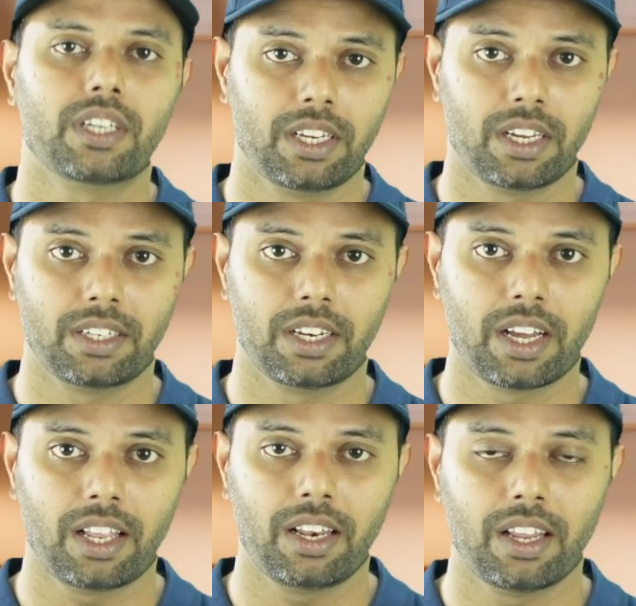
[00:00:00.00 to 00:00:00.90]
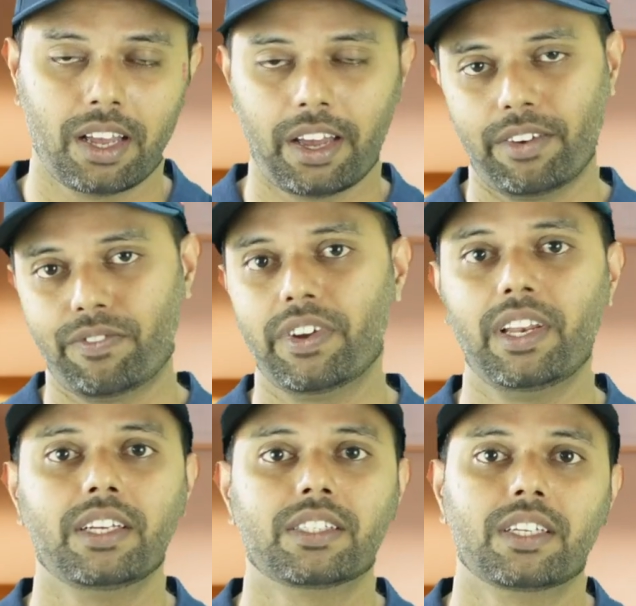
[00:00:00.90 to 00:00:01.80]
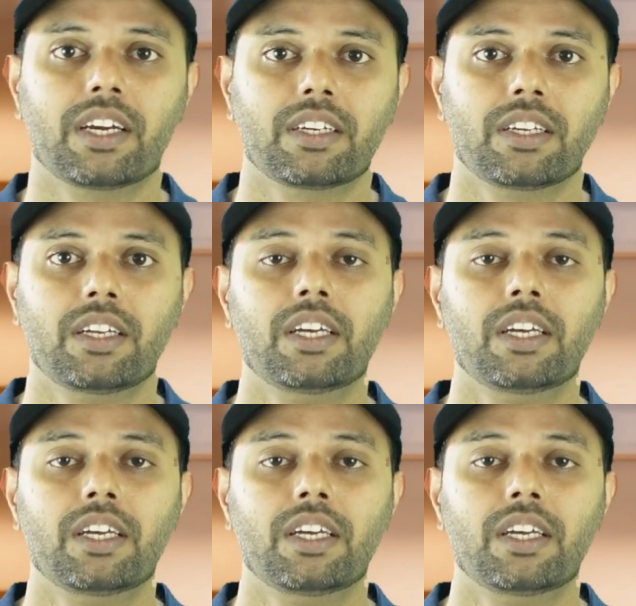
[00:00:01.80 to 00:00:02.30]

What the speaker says: CLIA denial and feeling stuck?